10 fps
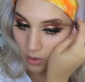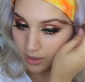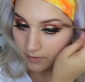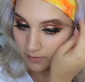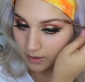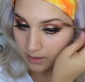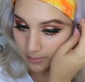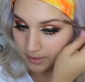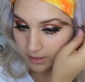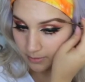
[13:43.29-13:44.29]
if I
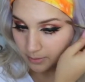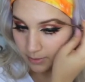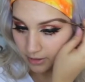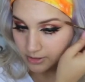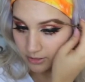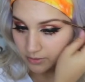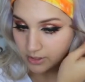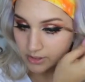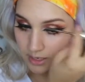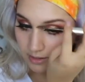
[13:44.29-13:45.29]
apply my brow gel
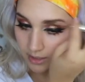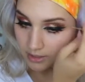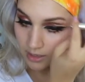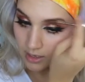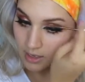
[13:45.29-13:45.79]
first and then